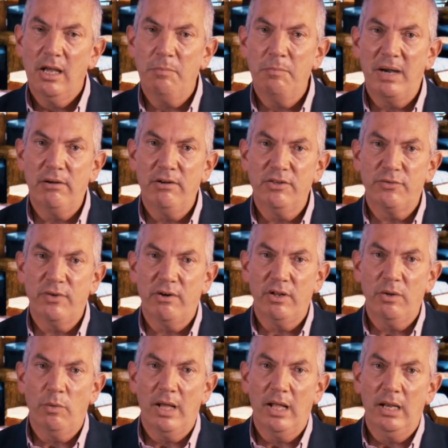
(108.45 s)
marries
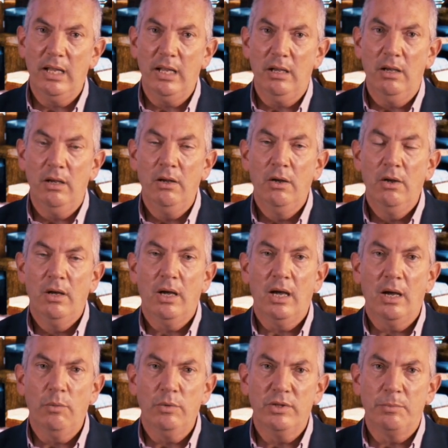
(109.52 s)
very well in
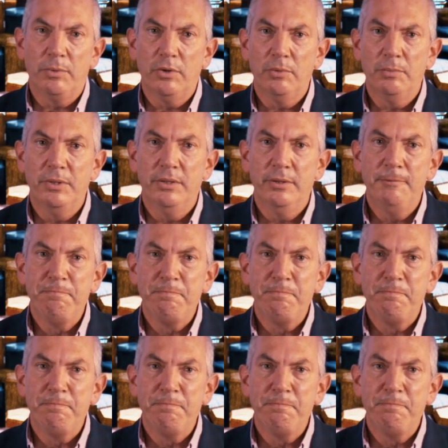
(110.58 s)
with the bourbon,